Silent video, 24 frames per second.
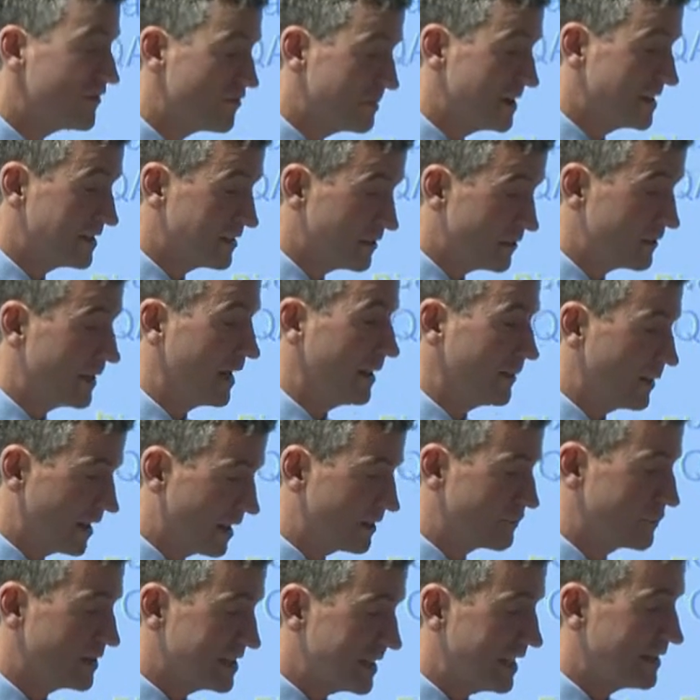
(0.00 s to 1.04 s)
for me to do
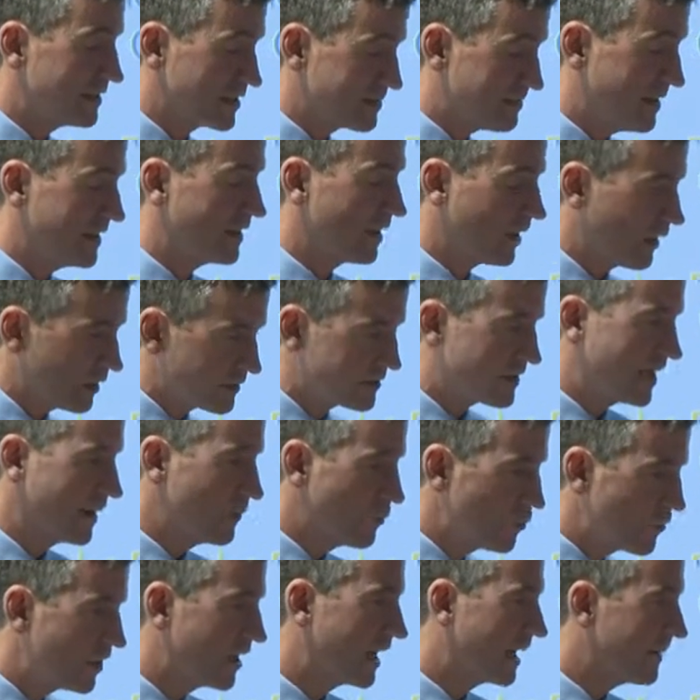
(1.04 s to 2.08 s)
that. We tend to spend a lot of
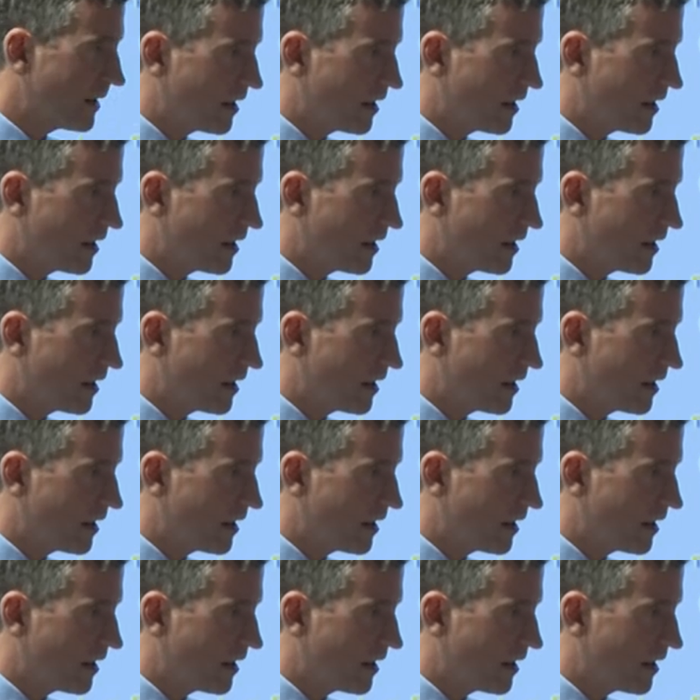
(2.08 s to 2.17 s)
time worrying